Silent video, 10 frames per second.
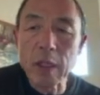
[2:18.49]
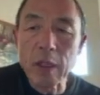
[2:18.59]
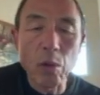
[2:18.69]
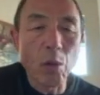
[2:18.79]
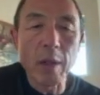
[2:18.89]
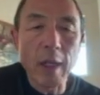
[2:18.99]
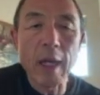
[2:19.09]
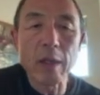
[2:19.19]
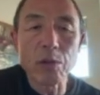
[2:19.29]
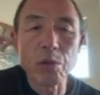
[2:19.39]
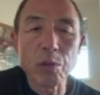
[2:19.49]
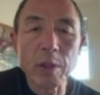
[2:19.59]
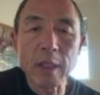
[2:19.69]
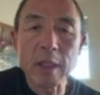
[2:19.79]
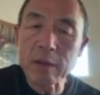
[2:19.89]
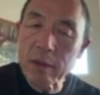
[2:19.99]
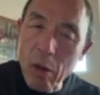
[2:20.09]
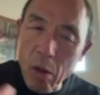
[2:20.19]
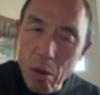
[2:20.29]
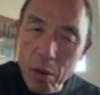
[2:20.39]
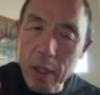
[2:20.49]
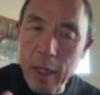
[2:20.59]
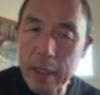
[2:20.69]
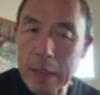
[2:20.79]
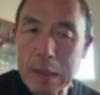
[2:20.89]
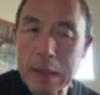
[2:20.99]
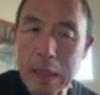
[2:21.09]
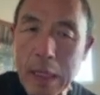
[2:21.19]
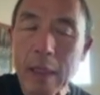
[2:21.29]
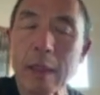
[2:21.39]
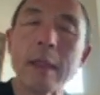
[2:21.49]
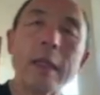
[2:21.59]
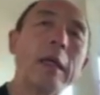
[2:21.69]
in learning how to do it because they all kind of connect.